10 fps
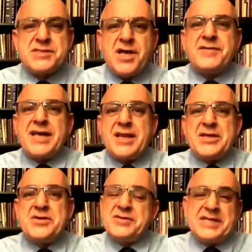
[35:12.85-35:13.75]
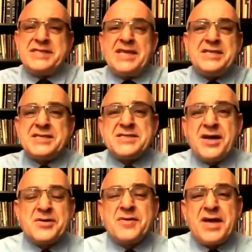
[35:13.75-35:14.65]
Now that I know the date is
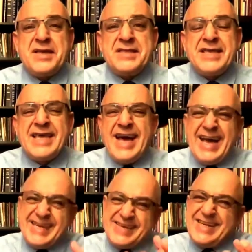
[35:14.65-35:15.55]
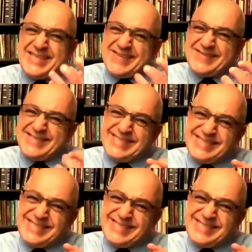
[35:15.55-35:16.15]
not right, I really don't,